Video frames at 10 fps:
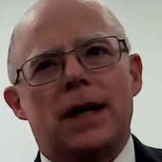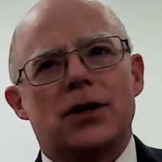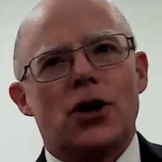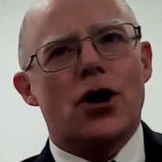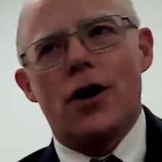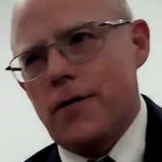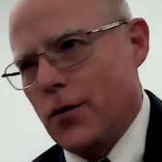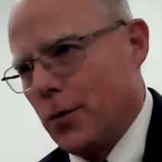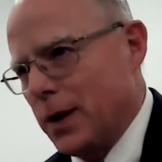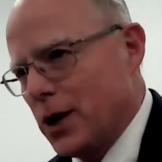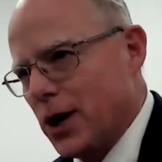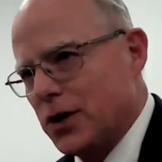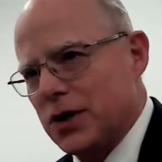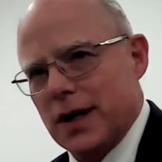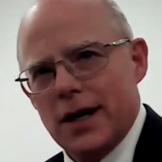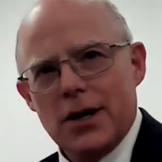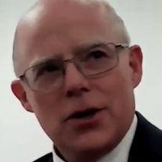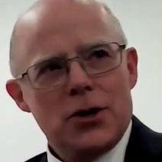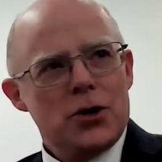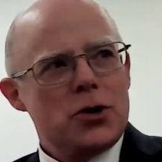is hurtful because
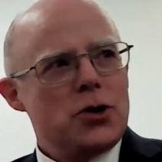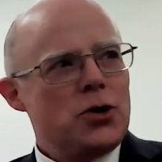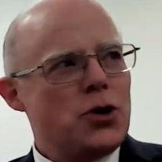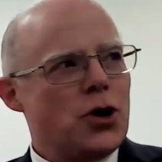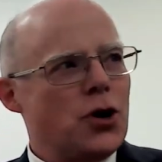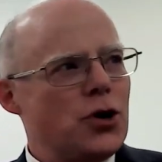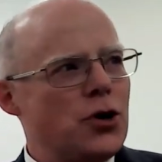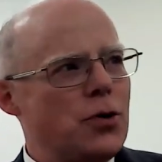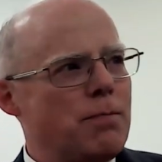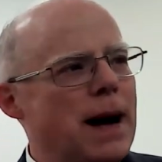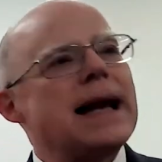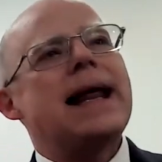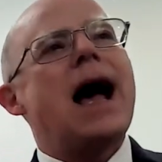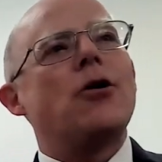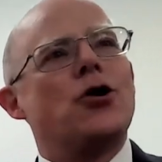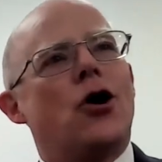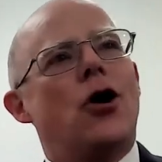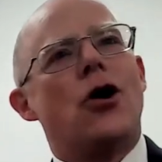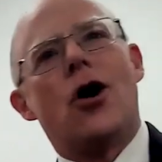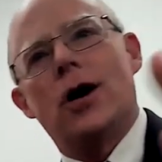you're by now your
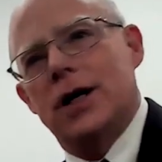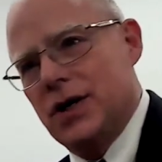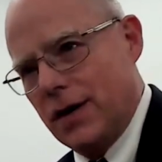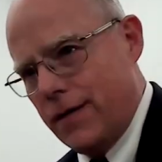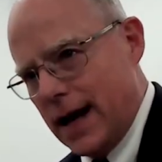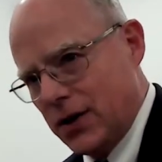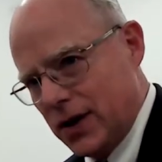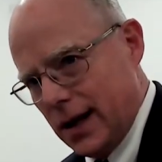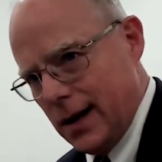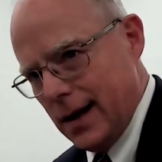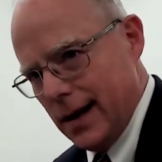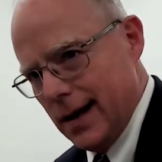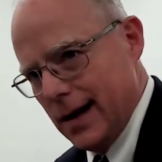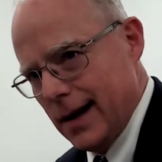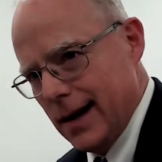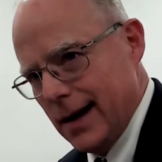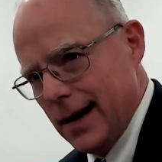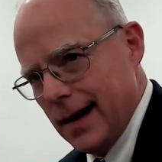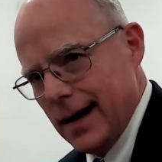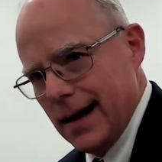heart is invested mm-hmm.
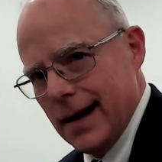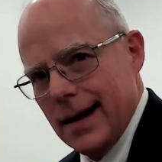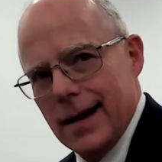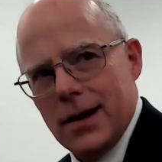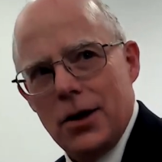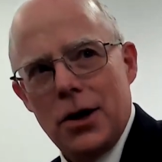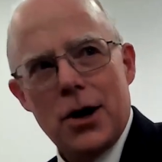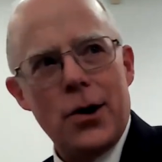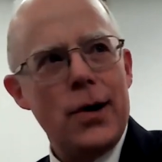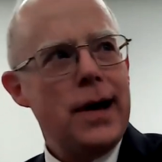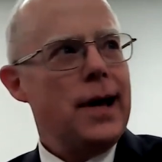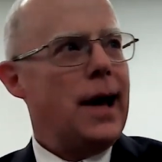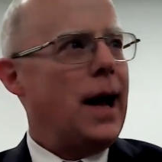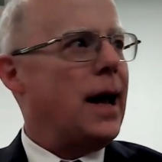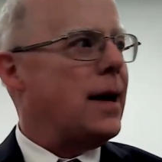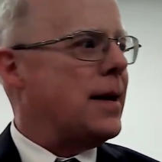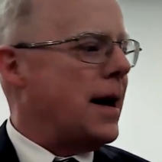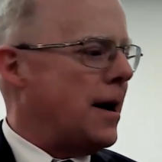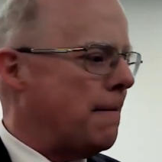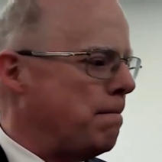you know and
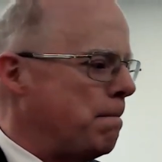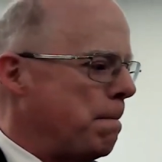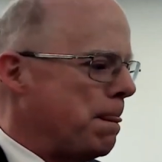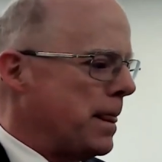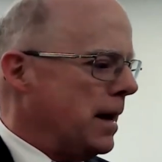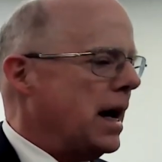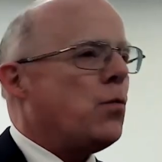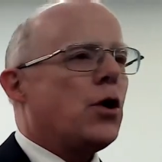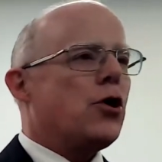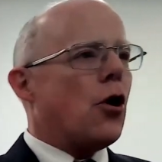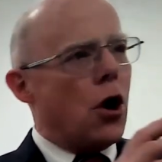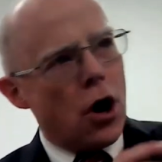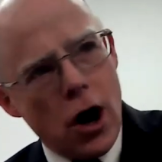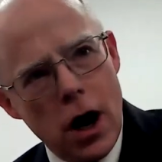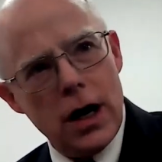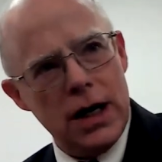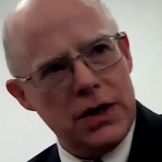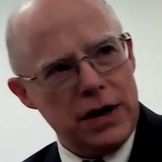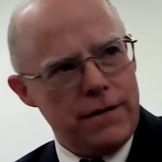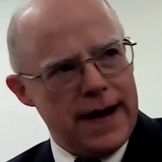um and when your heart
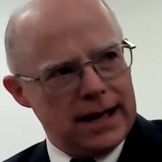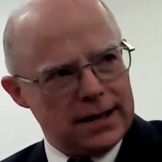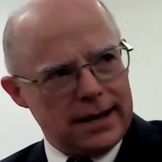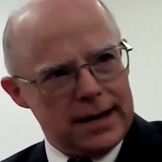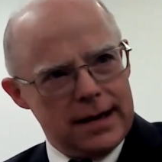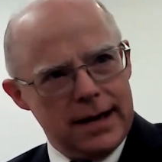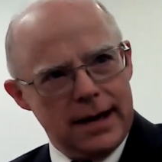is invested